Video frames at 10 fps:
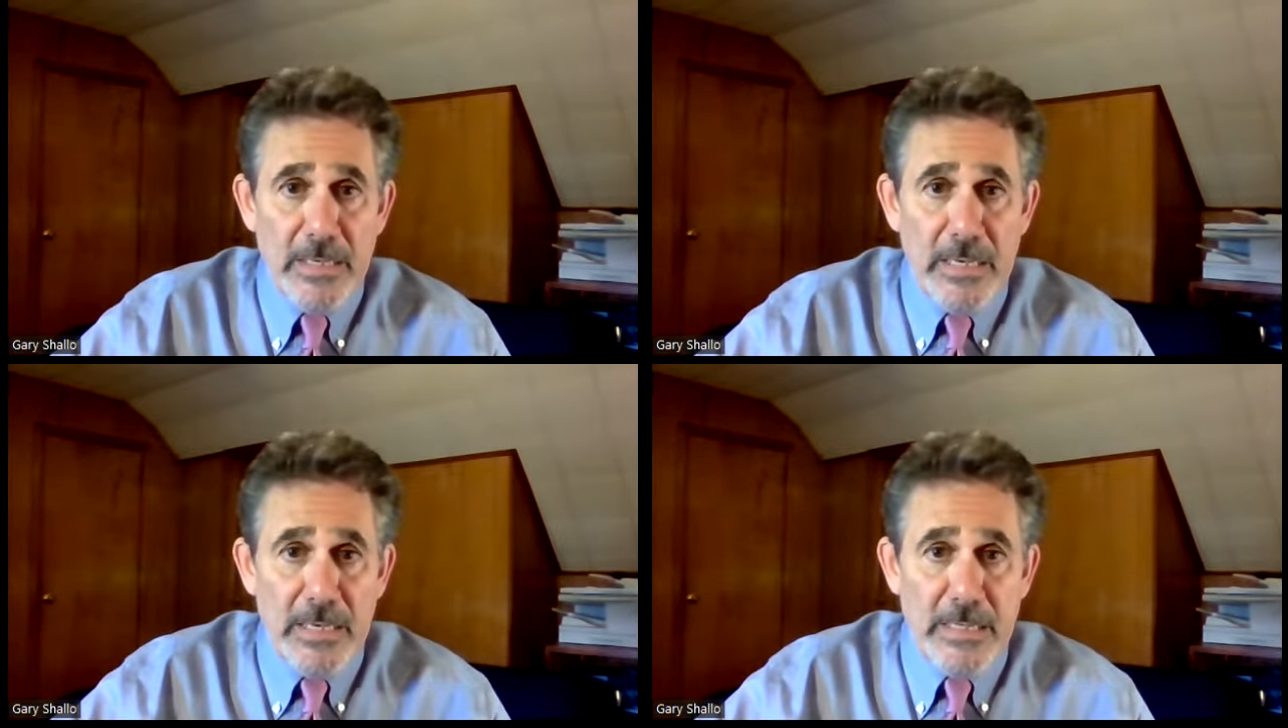
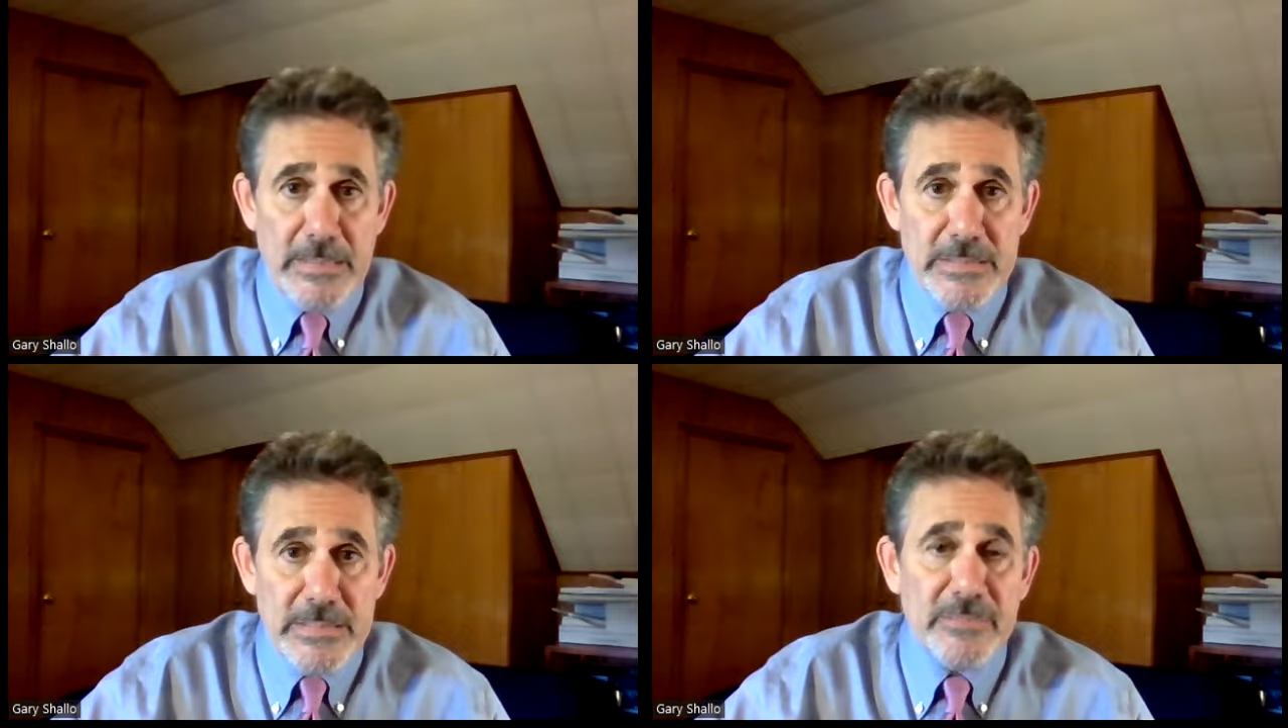
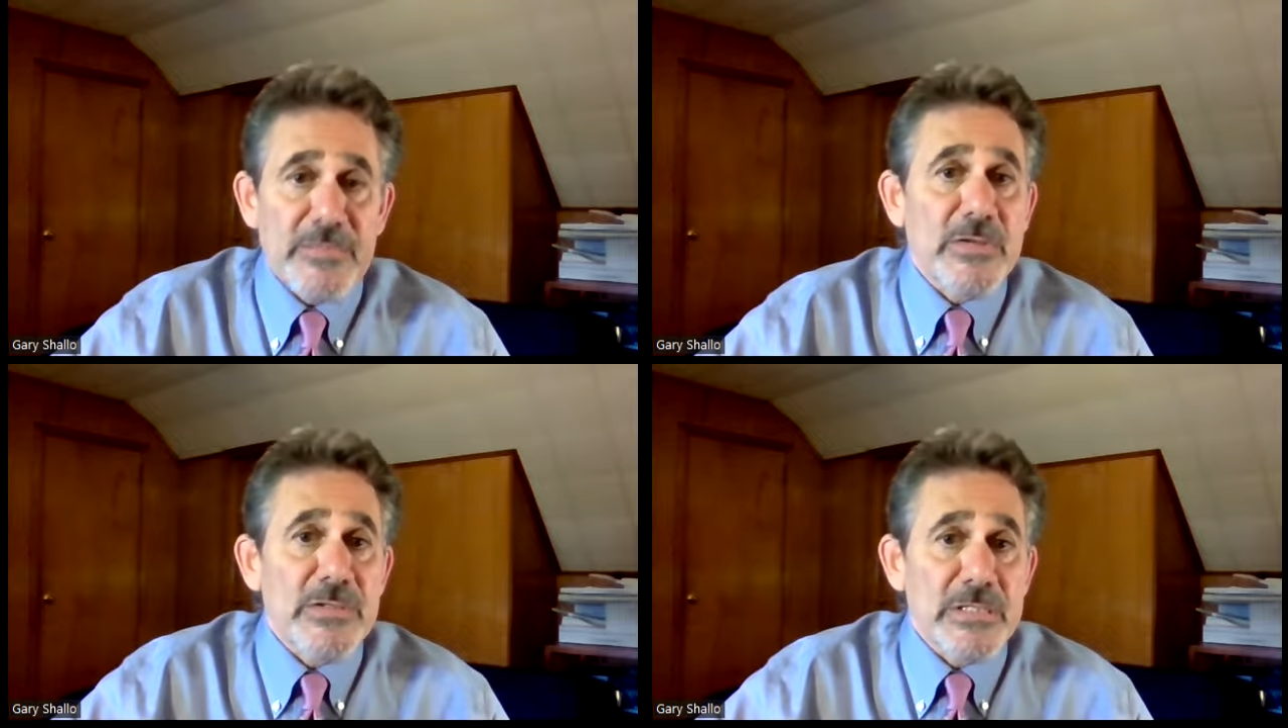and see if
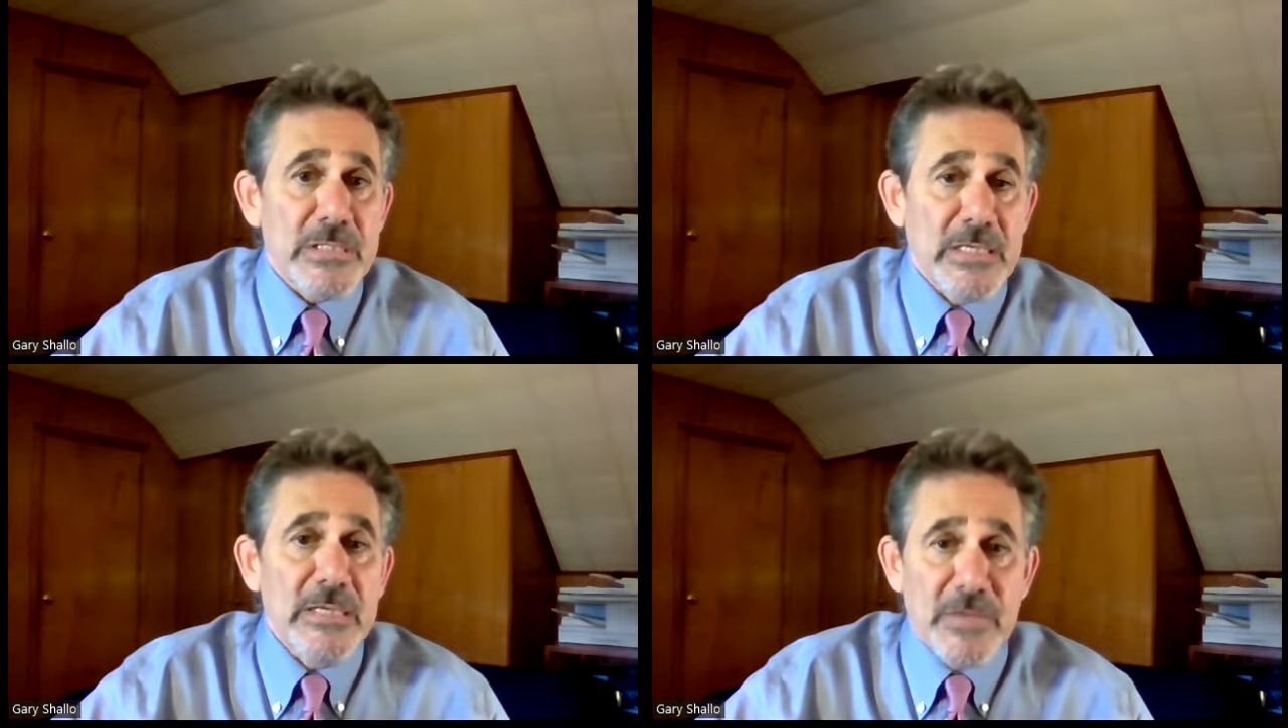there's a
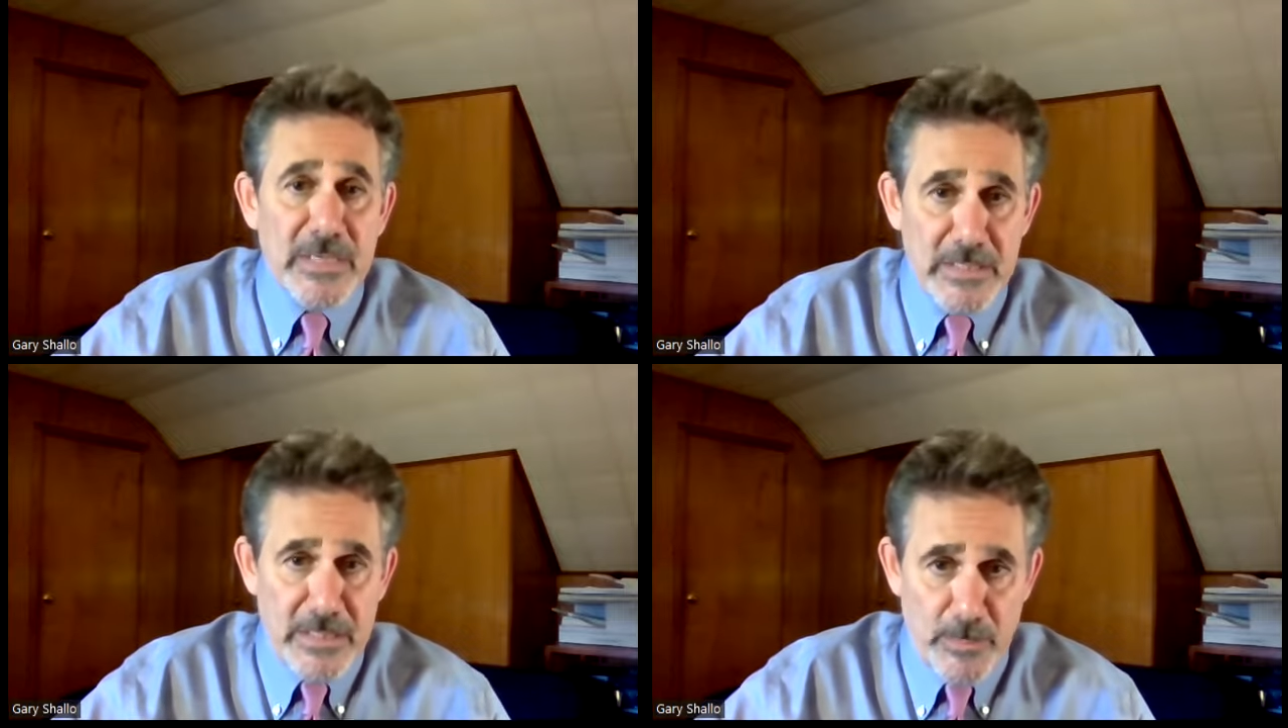
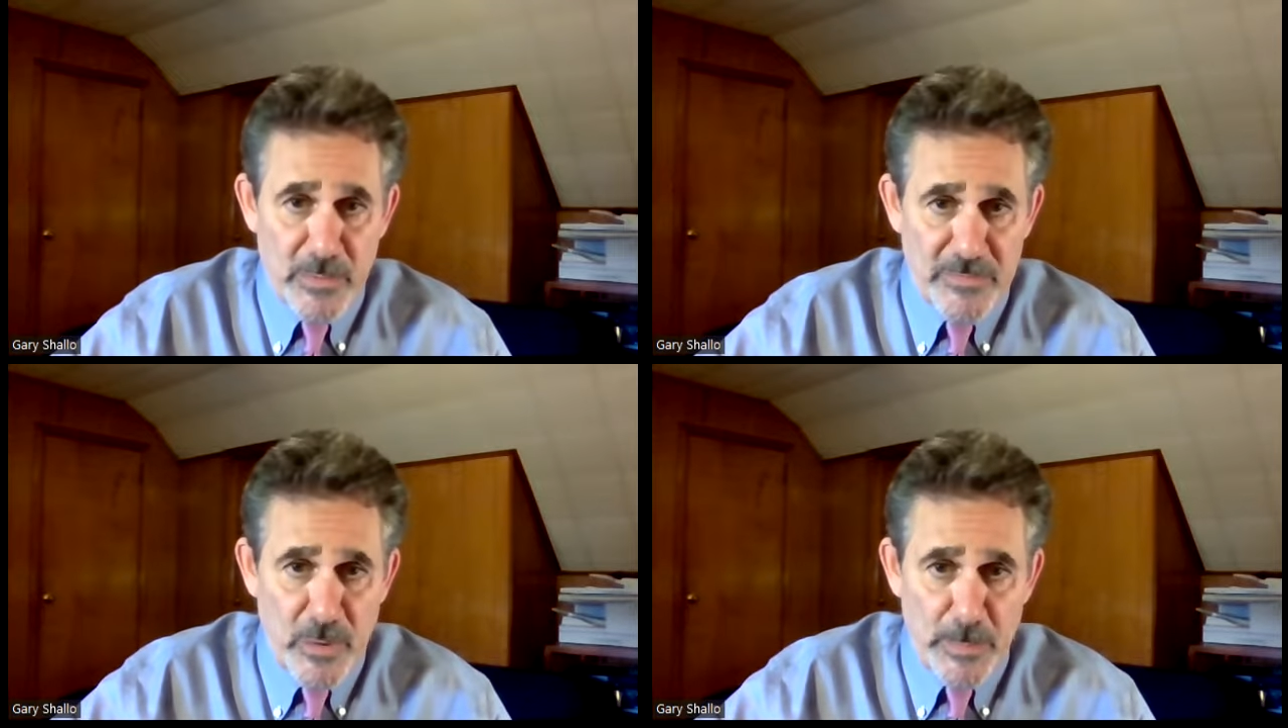significant
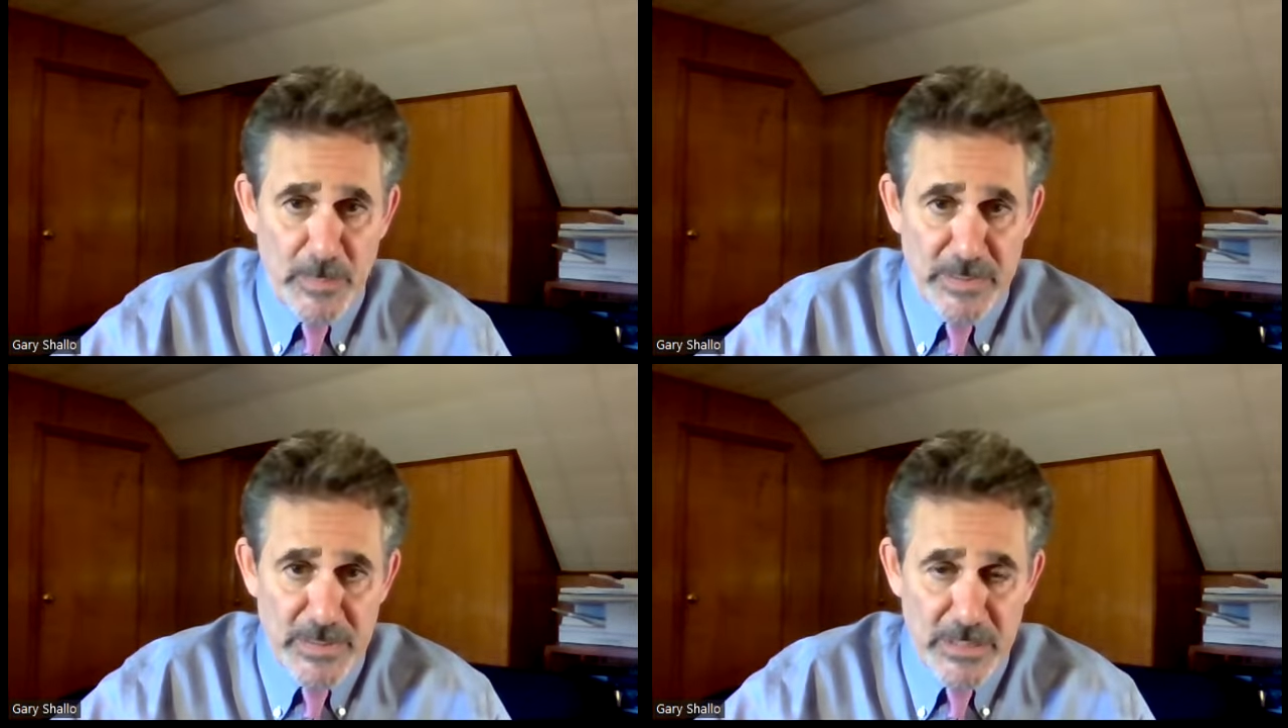number of
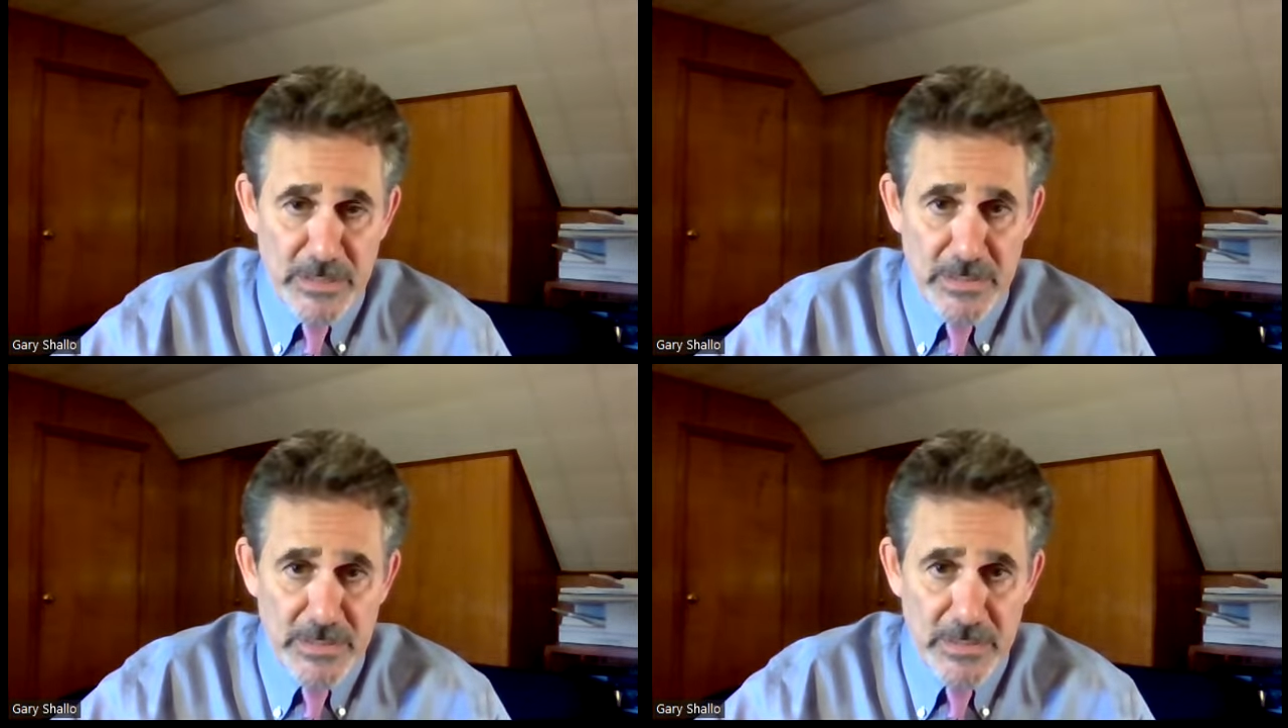open
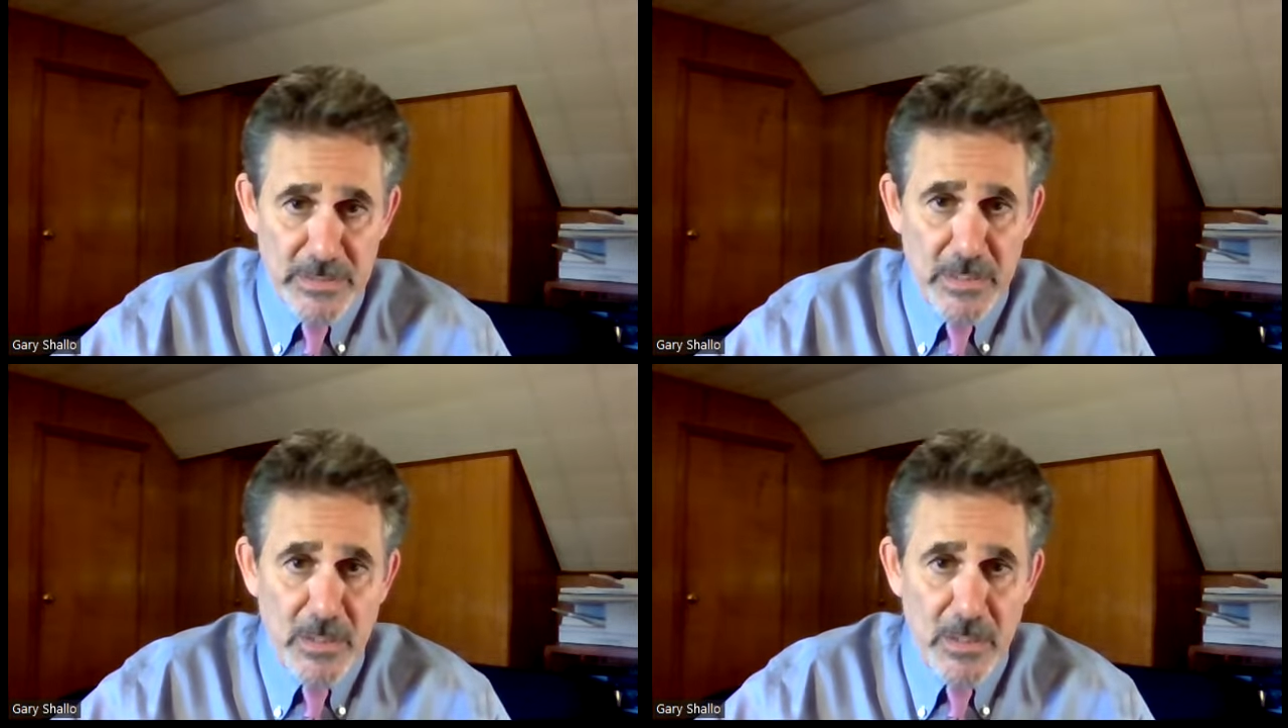positions.